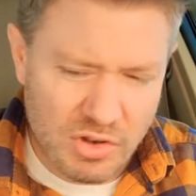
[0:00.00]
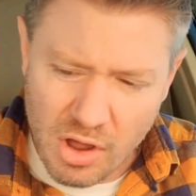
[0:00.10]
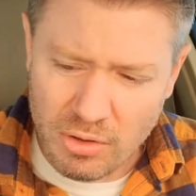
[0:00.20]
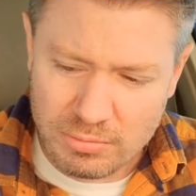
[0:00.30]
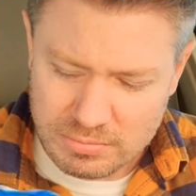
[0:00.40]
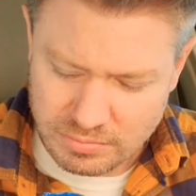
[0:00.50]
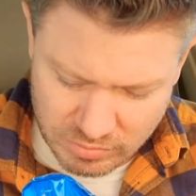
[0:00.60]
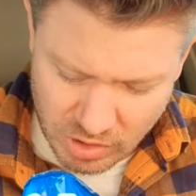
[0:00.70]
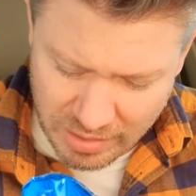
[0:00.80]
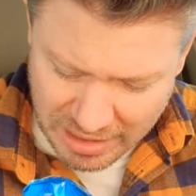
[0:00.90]
No,
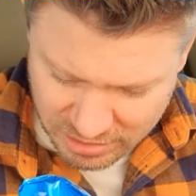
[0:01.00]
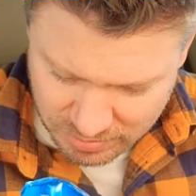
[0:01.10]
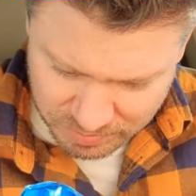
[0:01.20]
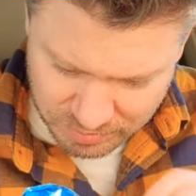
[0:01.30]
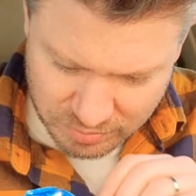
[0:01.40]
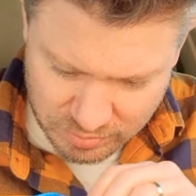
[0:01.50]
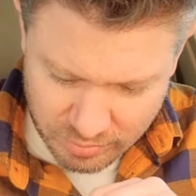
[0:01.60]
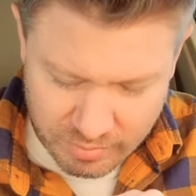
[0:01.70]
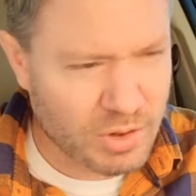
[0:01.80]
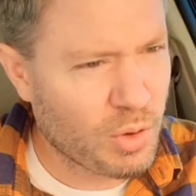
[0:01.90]
no, that's,
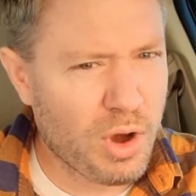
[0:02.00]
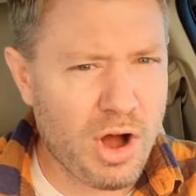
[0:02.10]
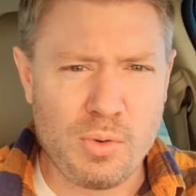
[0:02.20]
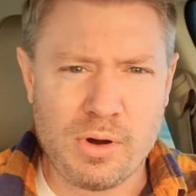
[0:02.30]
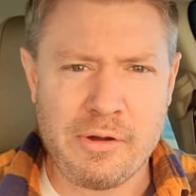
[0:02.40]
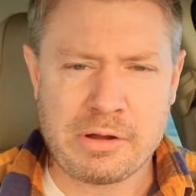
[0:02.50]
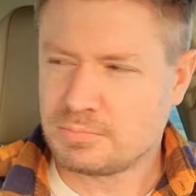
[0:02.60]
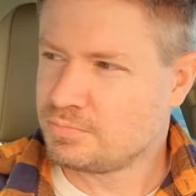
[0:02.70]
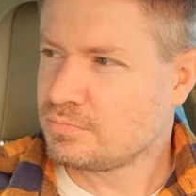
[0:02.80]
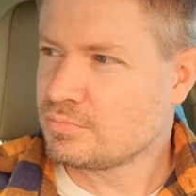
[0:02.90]
woo!
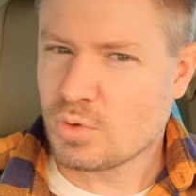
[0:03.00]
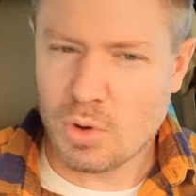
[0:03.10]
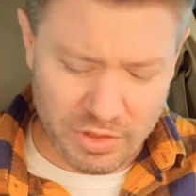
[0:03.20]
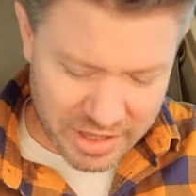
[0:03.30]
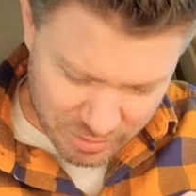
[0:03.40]
Oh, it